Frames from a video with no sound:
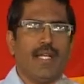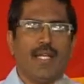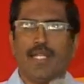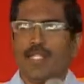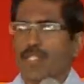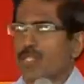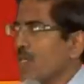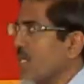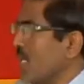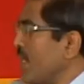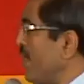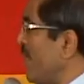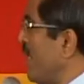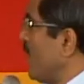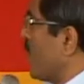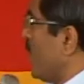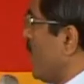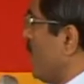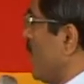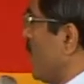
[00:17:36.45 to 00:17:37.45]
It is not a very
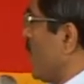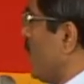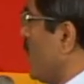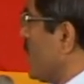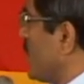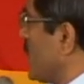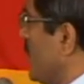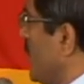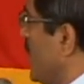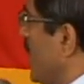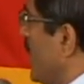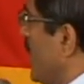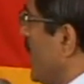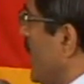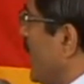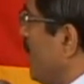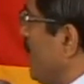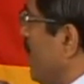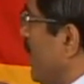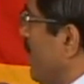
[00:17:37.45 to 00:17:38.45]
common cause.
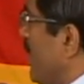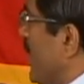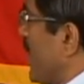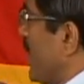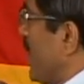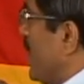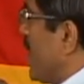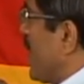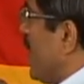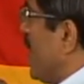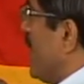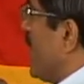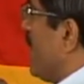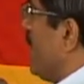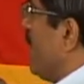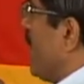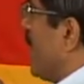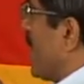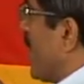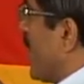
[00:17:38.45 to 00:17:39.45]
It may be a
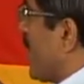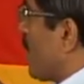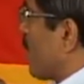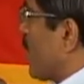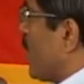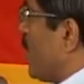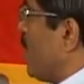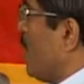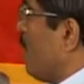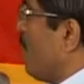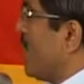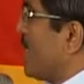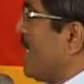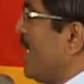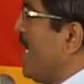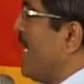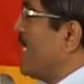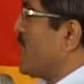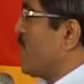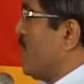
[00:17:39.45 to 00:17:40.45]
relatively rare problem, but the
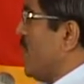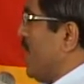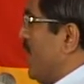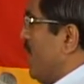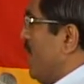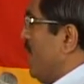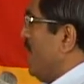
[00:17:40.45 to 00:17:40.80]
last one,